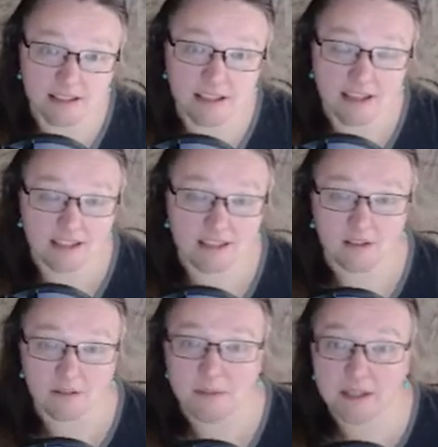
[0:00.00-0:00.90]
You know,
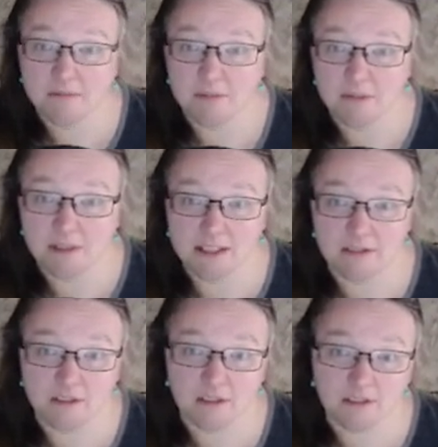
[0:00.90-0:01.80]
men and women need to
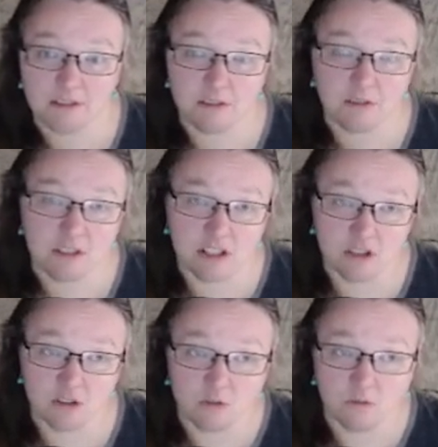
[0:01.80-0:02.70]
return to
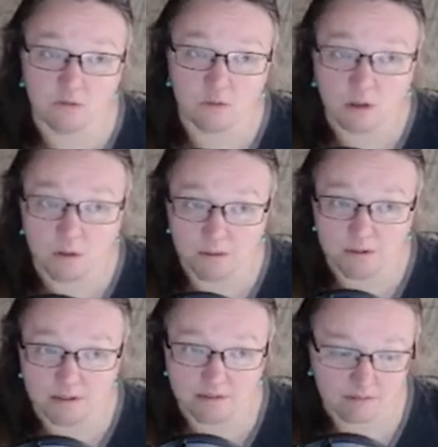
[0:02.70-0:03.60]
traditional
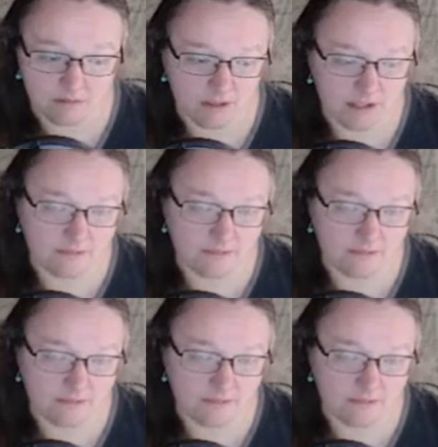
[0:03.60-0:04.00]
roles, right?